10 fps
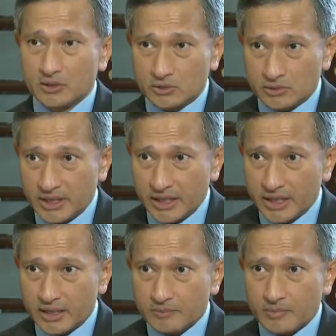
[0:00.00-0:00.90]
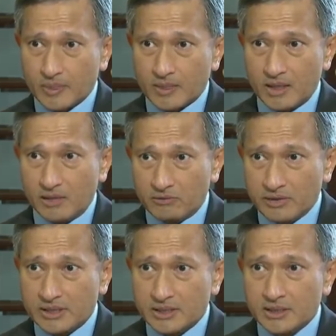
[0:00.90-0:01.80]
Today,
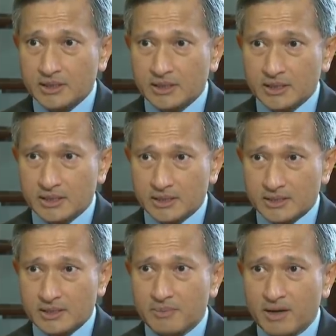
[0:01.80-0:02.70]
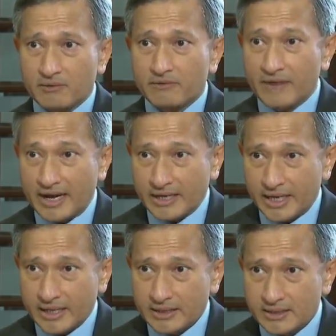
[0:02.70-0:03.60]
increasingly, it is about
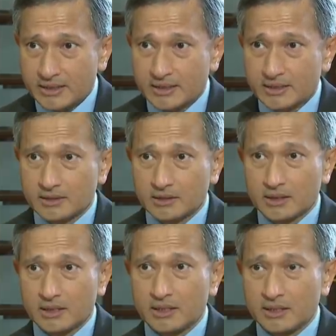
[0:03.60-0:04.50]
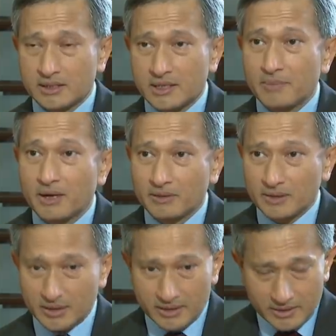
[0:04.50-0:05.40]
finance, it is about
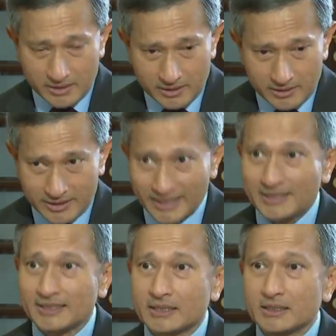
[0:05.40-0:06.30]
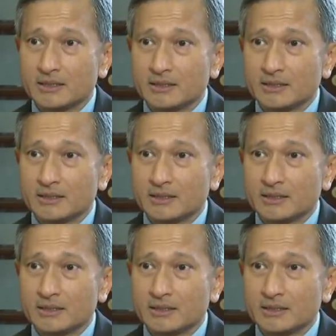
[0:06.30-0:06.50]
data,